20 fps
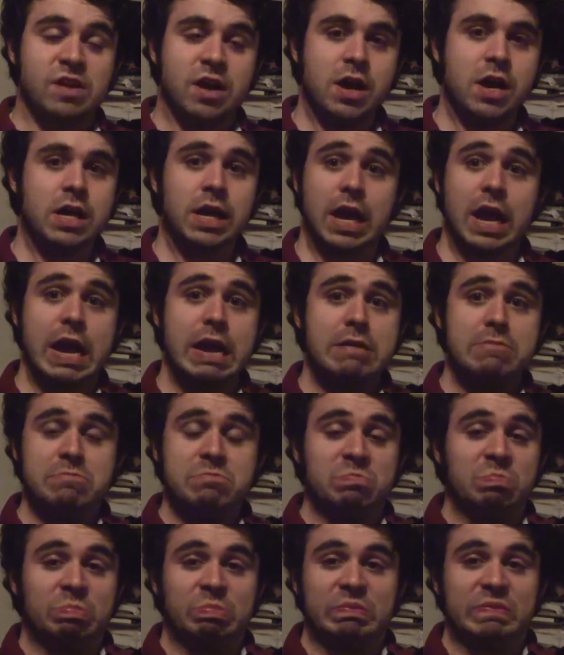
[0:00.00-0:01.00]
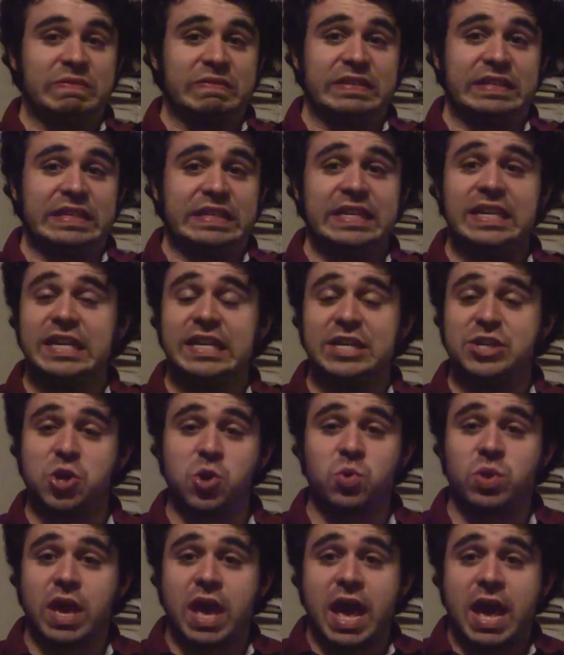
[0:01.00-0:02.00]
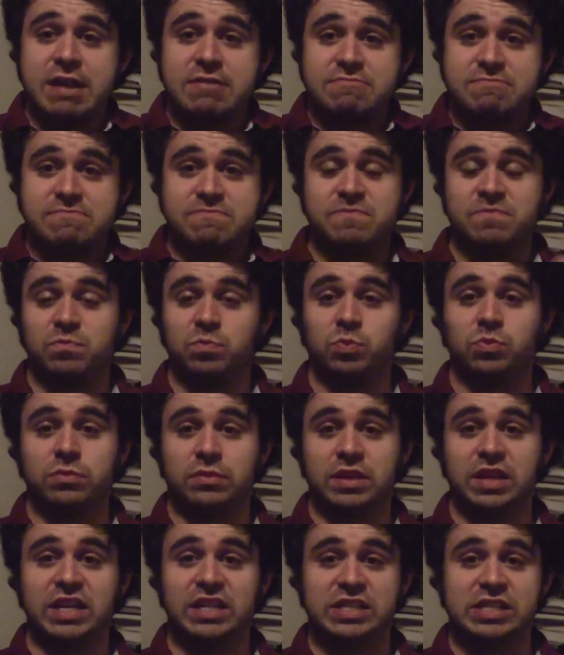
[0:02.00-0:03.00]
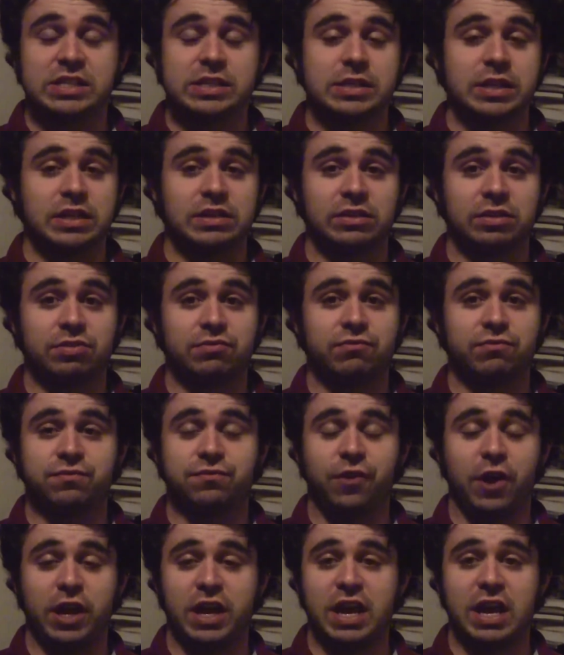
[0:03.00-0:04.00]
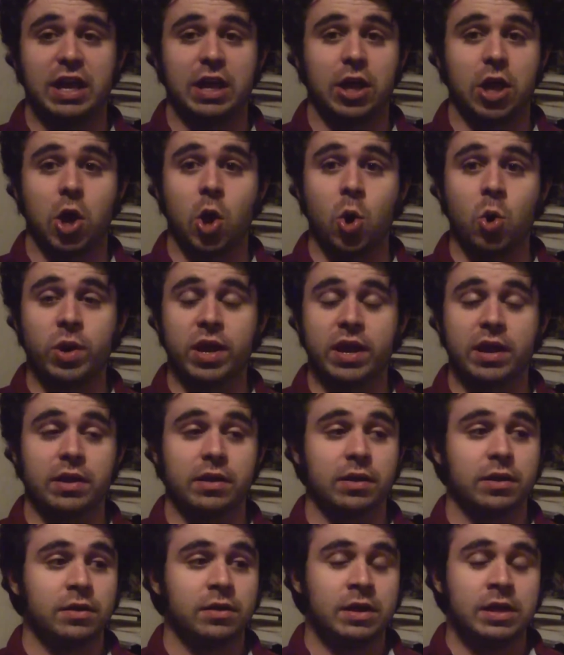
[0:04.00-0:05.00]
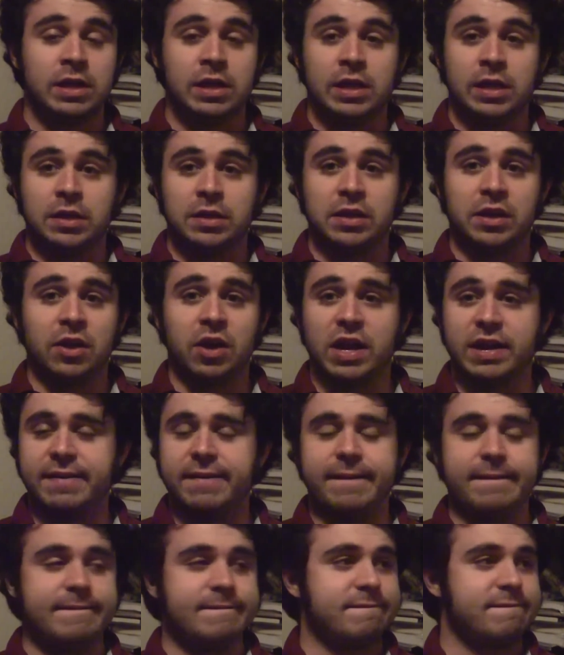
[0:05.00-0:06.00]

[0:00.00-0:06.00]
okay, you can do that. It's fucking Odin. You know what?